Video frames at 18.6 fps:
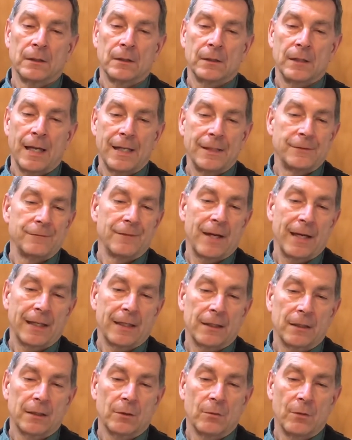
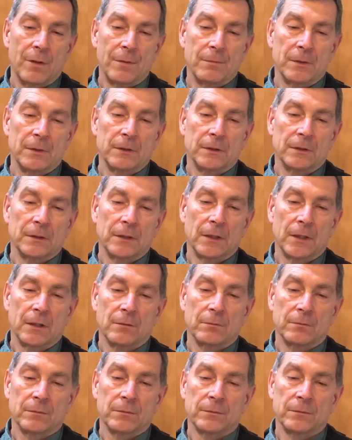HVAC equipment,
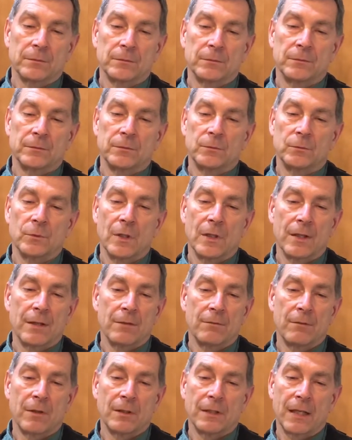
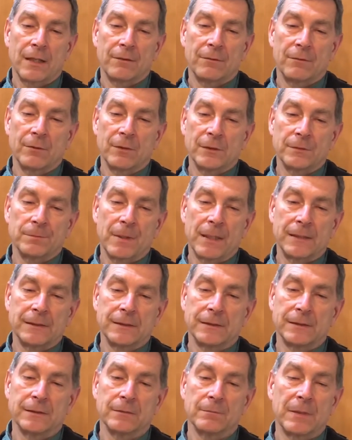run that through its
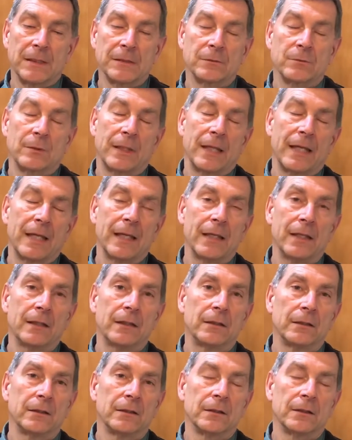paces the best we can,
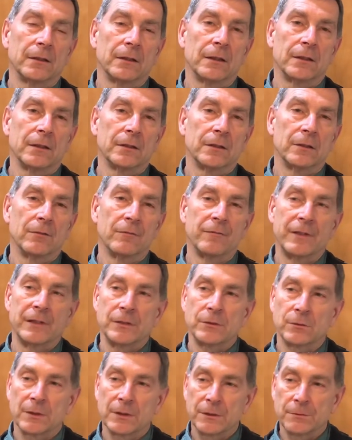do
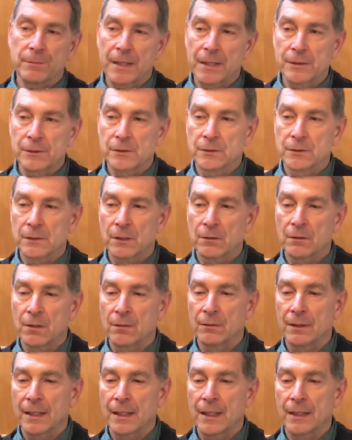visual inspections on all
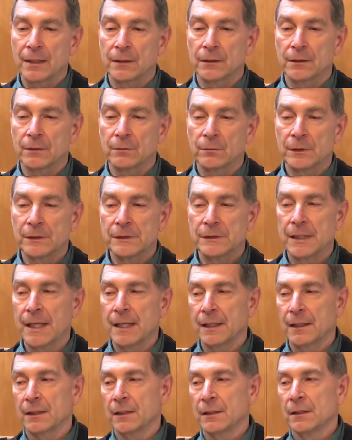that. We check
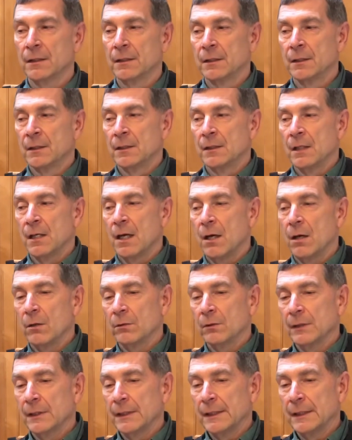
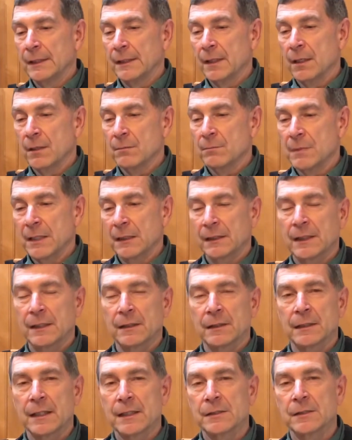all the
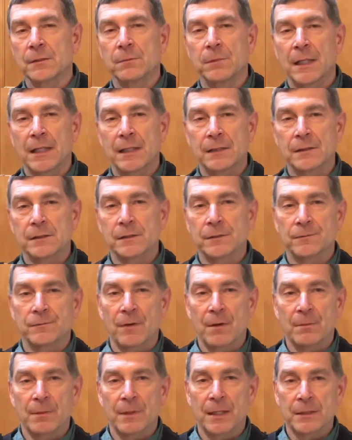built-in kitchen appliances for
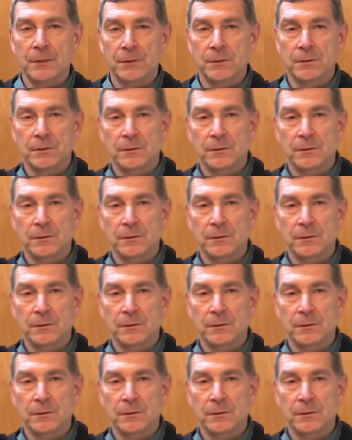operation.